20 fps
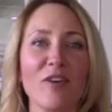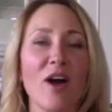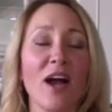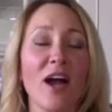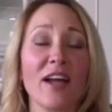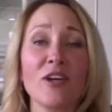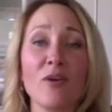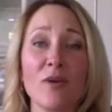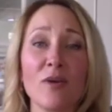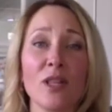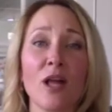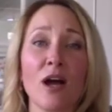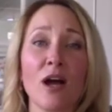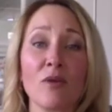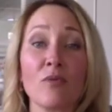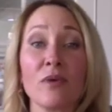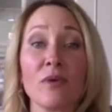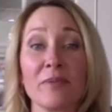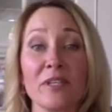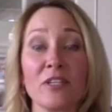I know a lot
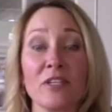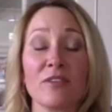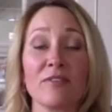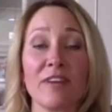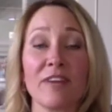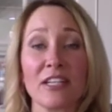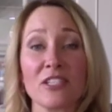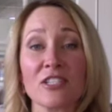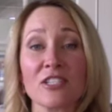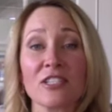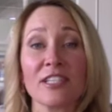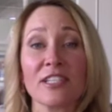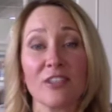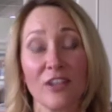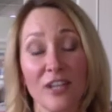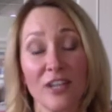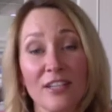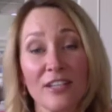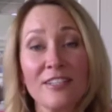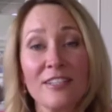of women who have actually
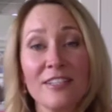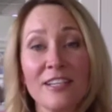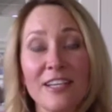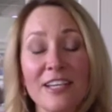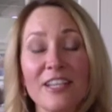gone